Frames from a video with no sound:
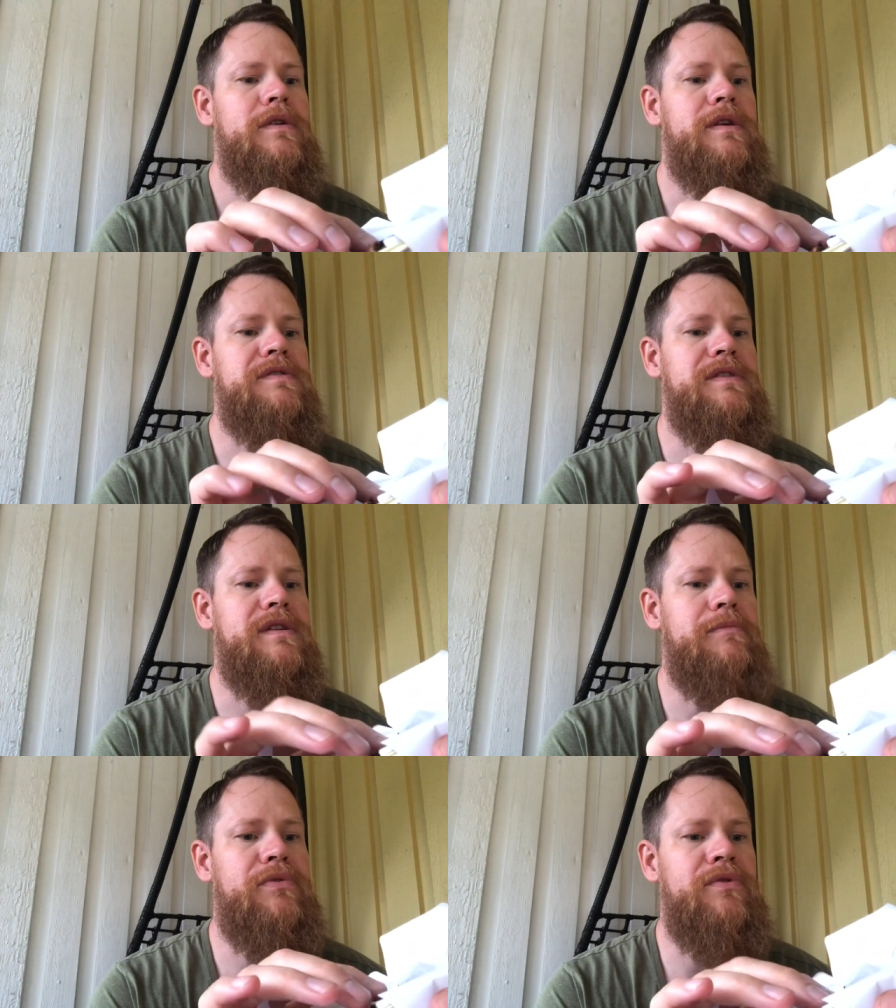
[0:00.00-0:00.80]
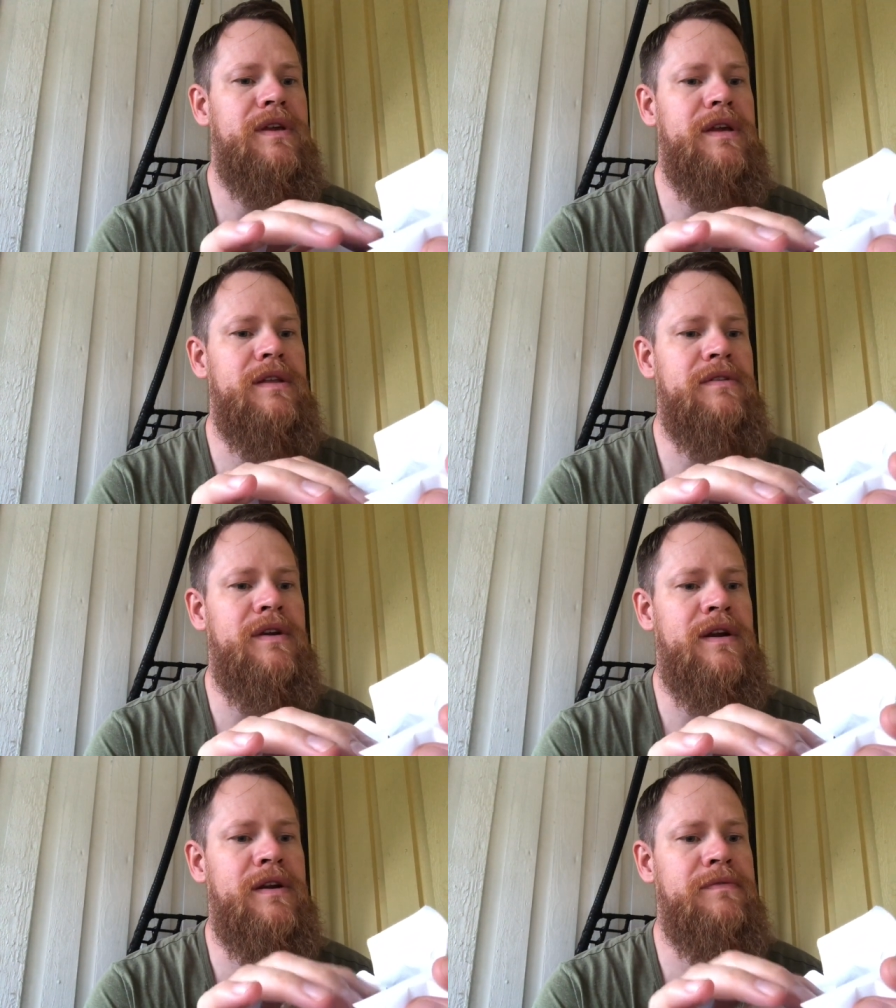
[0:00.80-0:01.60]
You can see the Perique in
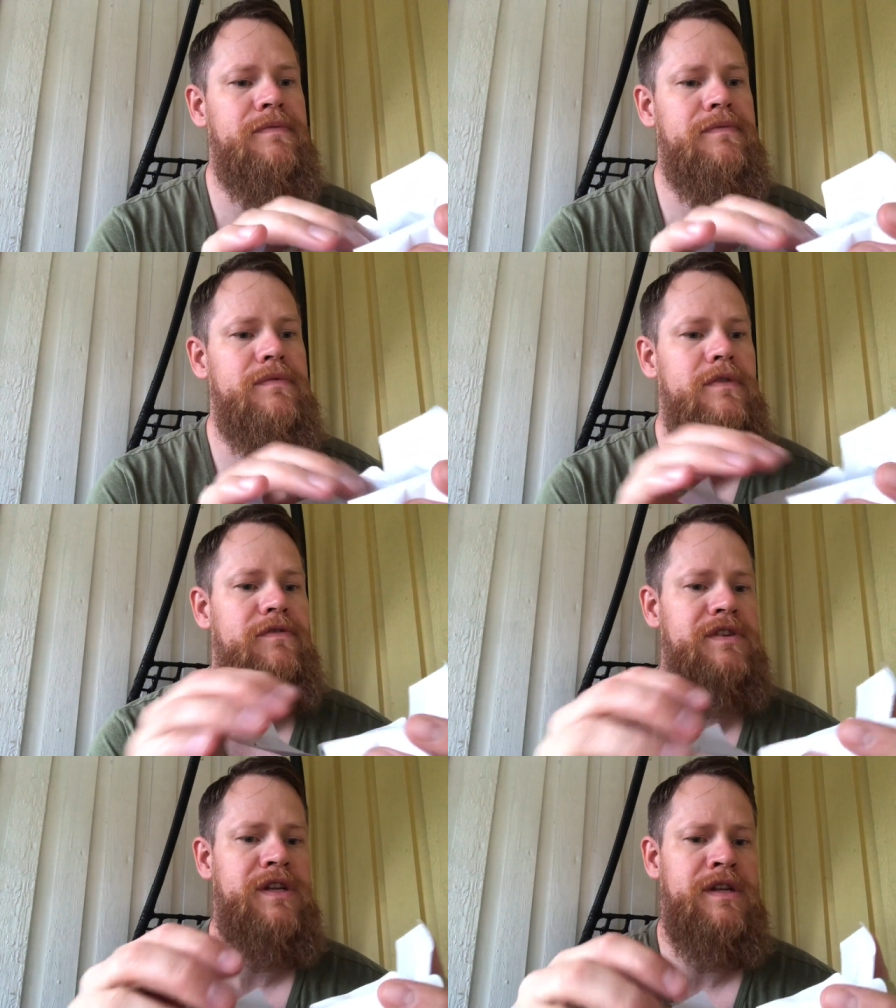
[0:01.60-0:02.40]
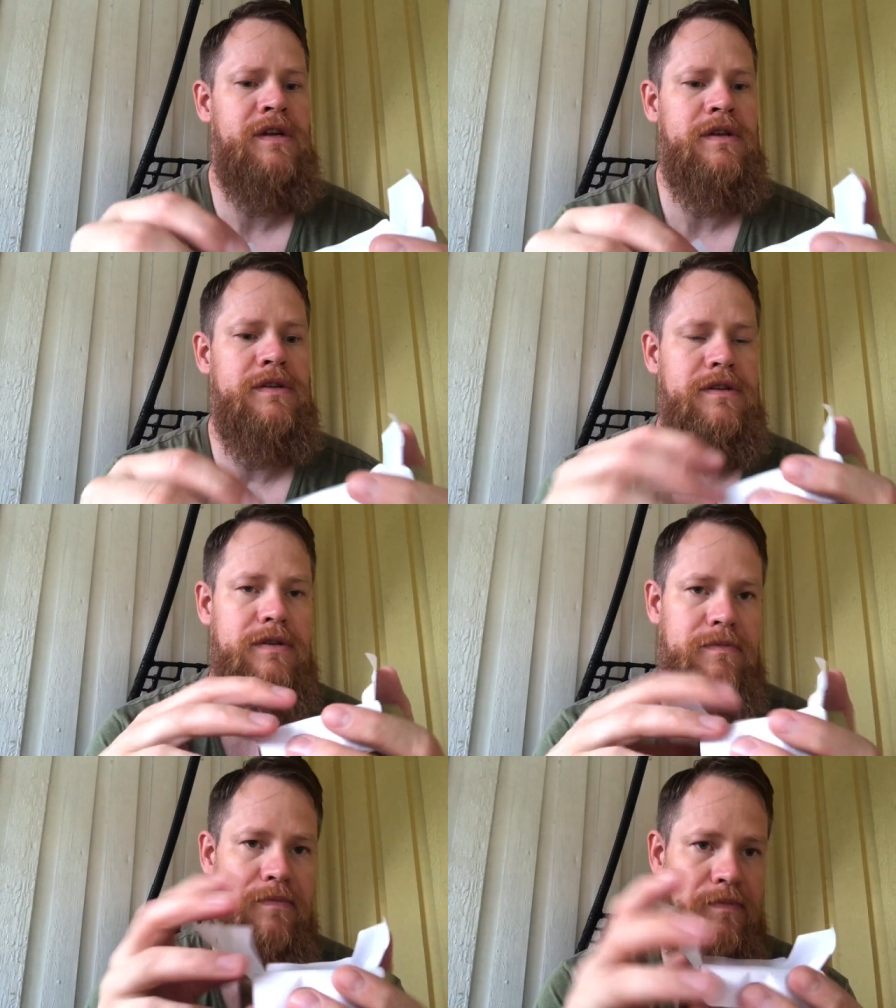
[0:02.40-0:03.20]
there, the Virginias.